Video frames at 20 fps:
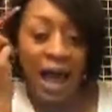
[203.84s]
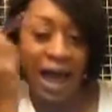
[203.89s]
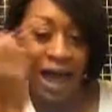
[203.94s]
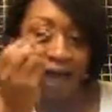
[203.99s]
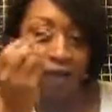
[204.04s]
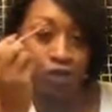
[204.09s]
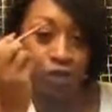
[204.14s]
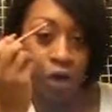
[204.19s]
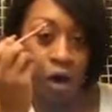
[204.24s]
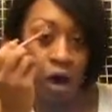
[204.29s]

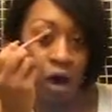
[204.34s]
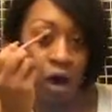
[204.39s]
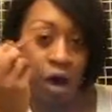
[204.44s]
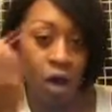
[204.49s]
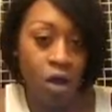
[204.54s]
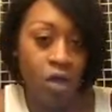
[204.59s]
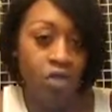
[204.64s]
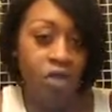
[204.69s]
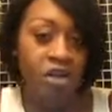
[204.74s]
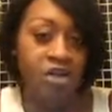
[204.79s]
I
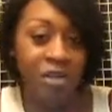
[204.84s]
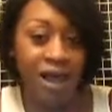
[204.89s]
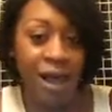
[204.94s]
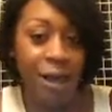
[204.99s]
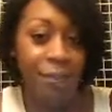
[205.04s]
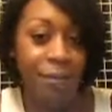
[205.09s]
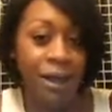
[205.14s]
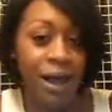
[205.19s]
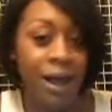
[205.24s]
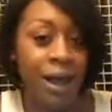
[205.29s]
draw the
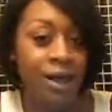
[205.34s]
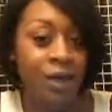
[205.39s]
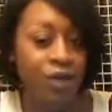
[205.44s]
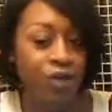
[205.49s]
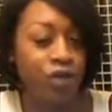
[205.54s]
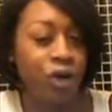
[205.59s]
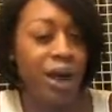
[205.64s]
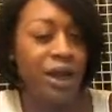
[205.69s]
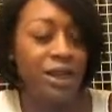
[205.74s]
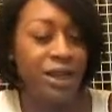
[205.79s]
top line
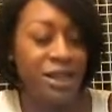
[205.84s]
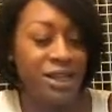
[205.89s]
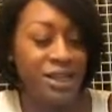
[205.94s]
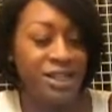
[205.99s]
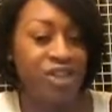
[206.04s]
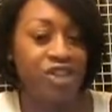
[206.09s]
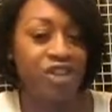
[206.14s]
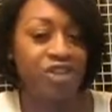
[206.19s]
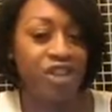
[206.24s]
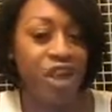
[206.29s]
and try to get
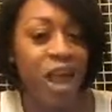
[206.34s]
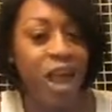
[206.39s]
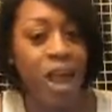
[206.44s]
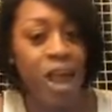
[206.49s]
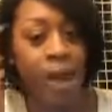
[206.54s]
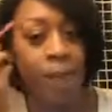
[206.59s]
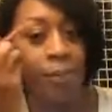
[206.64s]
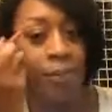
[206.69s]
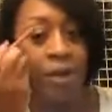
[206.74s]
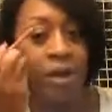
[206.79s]
a
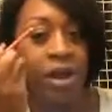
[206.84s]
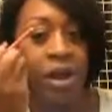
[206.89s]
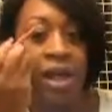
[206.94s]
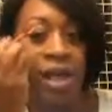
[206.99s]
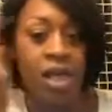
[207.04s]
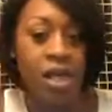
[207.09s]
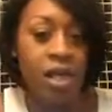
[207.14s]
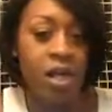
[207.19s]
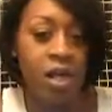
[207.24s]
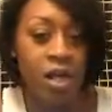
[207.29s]
shape,
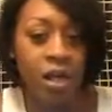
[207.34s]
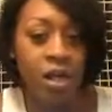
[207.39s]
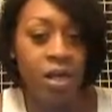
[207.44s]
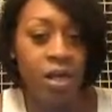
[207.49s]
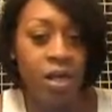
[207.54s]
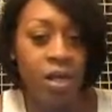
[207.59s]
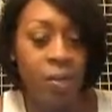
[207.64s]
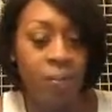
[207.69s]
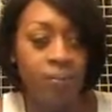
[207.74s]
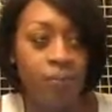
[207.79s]

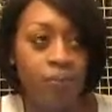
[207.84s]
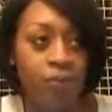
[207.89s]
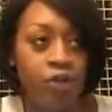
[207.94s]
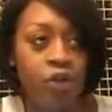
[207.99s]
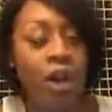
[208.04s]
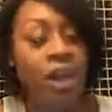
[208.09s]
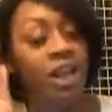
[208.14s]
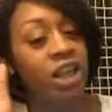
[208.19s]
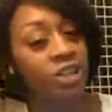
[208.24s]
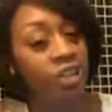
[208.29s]

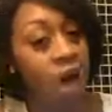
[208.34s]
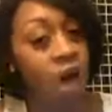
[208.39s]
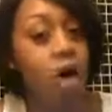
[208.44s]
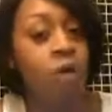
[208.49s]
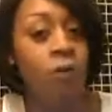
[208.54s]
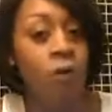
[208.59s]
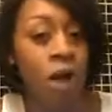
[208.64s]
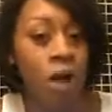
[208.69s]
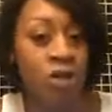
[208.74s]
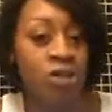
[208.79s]
try to get the
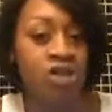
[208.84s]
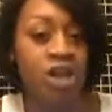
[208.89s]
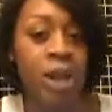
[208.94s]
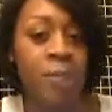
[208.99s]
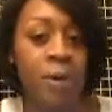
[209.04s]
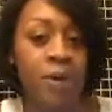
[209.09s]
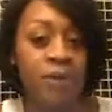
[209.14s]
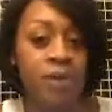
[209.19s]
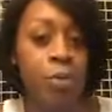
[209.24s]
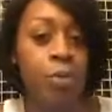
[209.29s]
overall
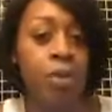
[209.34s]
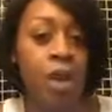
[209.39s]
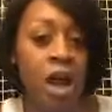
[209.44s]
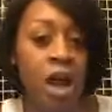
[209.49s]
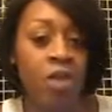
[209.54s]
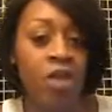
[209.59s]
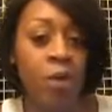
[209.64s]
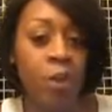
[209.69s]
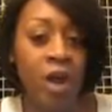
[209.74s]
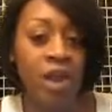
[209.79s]
shape of the
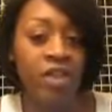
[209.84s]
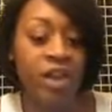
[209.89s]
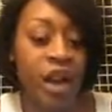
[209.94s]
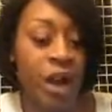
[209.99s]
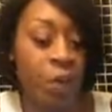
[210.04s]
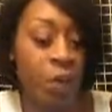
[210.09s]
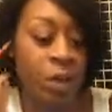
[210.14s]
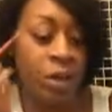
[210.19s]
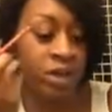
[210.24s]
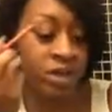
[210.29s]
brow the way that
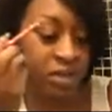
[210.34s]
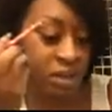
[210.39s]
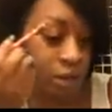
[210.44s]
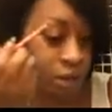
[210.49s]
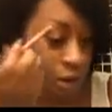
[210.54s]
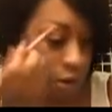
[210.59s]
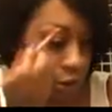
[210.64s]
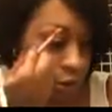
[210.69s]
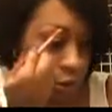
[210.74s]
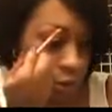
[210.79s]
I want it to
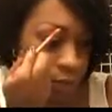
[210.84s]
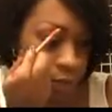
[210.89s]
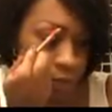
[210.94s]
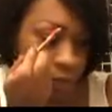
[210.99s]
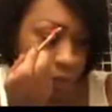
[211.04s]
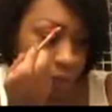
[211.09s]
look.